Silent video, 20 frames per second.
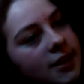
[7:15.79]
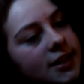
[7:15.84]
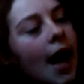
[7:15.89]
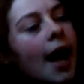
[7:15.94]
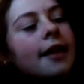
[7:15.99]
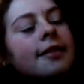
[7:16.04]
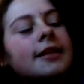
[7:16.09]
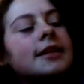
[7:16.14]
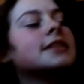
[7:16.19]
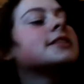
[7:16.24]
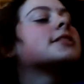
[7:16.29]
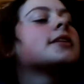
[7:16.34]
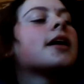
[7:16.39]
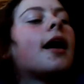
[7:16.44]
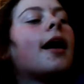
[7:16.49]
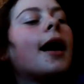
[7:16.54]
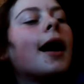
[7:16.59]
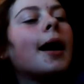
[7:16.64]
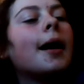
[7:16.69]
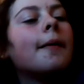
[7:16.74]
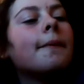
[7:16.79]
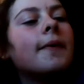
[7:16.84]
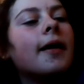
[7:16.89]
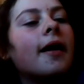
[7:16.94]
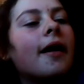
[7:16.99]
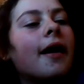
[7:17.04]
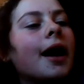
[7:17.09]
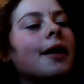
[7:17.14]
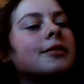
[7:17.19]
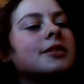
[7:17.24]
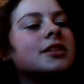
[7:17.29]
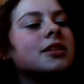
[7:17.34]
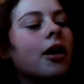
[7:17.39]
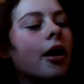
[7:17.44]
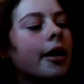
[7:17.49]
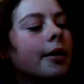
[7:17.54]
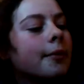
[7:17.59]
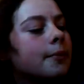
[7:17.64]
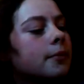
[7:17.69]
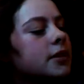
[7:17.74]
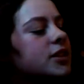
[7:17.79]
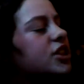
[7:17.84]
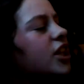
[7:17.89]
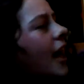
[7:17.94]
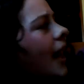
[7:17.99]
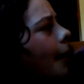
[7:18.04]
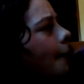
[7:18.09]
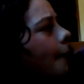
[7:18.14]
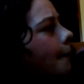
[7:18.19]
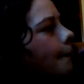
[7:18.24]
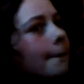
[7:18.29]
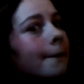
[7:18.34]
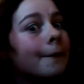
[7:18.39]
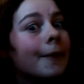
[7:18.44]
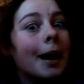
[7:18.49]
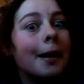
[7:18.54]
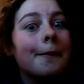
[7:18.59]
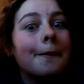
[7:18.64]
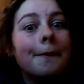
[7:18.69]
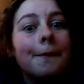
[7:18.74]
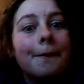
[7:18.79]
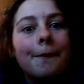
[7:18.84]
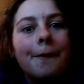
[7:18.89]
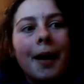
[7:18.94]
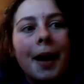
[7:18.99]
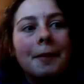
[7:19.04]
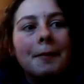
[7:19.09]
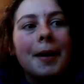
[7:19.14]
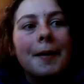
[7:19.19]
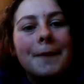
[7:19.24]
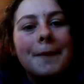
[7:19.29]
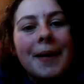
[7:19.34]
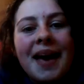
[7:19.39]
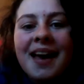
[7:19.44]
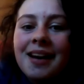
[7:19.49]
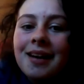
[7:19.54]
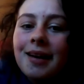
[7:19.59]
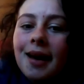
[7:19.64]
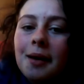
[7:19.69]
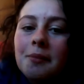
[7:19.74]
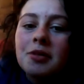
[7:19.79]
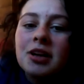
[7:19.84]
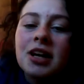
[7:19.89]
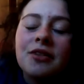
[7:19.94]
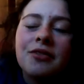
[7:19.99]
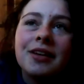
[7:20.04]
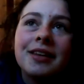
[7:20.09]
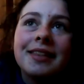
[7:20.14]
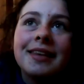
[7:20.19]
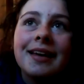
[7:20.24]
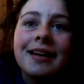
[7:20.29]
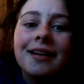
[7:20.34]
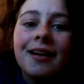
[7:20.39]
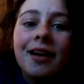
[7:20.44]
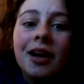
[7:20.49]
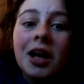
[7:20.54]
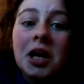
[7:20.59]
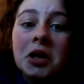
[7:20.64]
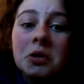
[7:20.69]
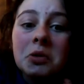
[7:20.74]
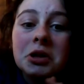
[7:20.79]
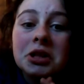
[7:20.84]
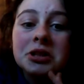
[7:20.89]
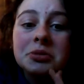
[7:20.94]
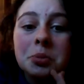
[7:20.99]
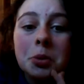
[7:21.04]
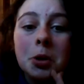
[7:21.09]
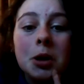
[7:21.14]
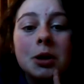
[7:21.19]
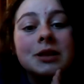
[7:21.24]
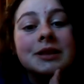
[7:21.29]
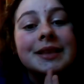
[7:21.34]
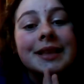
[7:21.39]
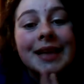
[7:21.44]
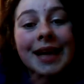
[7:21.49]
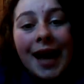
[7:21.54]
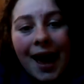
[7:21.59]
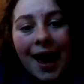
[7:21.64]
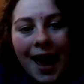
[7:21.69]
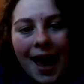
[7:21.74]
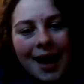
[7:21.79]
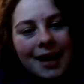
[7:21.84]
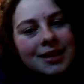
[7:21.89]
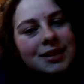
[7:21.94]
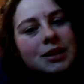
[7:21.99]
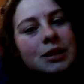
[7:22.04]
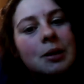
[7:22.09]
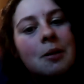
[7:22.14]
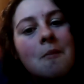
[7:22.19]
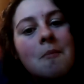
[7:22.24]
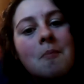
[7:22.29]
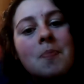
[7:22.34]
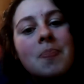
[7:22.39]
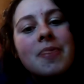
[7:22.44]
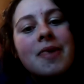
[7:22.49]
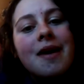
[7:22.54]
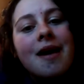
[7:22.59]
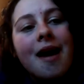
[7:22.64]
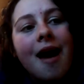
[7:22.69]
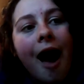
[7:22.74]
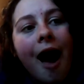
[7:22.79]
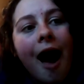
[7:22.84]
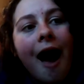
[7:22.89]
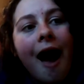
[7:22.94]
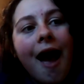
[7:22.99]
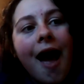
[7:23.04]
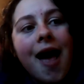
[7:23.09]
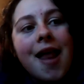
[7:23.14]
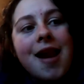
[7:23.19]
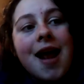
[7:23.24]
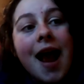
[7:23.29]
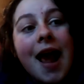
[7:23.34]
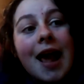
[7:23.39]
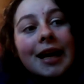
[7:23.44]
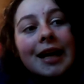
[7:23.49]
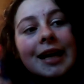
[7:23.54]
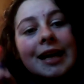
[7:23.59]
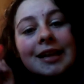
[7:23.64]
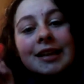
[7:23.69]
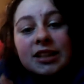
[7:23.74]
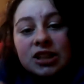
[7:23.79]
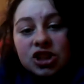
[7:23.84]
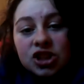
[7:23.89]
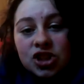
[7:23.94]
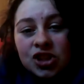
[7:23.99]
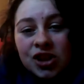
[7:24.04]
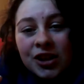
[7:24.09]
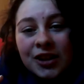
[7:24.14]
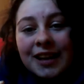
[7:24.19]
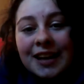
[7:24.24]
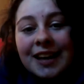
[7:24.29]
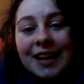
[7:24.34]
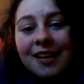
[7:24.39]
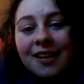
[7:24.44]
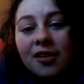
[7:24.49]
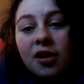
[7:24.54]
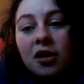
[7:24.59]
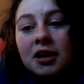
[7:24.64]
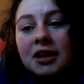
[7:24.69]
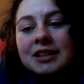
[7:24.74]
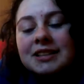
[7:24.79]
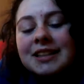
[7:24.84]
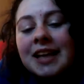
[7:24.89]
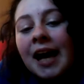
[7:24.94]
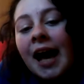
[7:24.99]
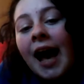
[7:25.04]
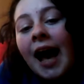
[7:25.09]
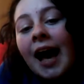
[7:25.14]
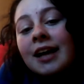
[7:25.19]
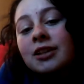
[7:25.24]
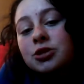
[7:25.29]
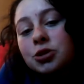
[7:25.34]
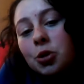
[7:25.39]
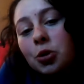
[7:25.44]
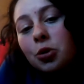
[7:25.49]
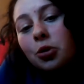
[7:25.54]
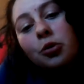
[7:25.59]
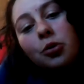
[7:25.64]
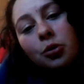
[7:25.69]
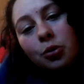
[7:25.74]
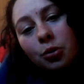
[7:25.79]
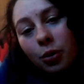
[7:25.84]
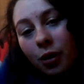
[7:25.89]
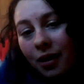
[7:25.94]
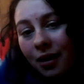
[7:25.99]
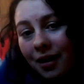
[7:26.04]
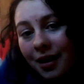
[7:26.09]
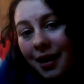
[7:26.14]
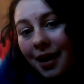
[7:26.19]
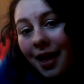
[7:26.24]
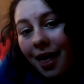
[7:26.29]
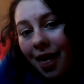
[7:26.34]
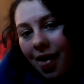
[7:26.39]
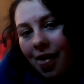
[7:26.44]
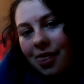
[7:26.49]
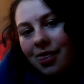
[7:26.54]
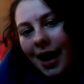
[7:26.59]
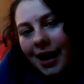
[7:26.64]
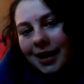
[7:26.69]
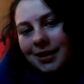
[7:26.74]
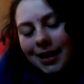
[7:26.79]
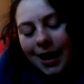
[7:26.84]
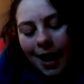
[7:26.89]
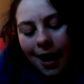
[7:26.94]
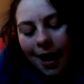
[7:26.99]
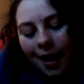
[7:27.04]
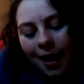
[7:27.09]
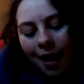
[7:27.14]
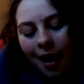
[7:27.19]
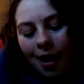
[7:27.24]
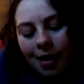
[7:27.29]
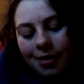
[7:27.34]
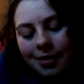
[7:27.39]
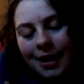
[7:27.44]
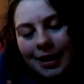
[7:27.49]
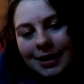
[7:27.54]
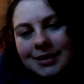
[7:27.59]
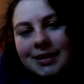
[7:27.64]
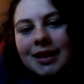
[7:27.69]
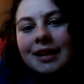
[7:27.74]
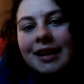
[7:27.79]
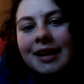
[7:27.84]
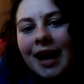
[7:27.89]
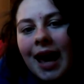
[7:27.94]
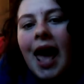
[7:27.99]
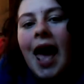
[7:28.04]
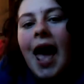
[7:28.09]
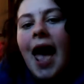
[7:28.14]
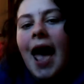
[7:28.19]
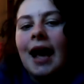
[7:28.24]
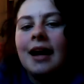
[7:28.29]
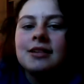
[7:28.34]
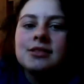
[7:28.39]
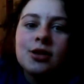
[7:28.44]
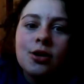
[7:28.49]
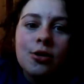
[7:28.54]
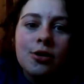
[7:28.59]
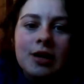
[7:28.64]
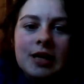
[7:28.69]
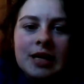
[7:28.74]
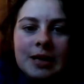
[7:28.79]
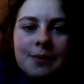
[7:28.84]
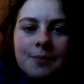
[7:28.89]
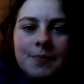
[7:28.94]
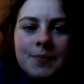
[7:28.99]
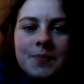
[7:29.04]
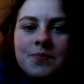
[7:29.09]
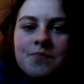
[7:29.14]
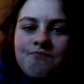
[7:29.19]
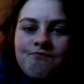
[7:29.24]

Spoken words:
So at this time, I was going, shut up, by my pen name and everything, which was Cat. And he literally got a tattoo that day that said Cat on him.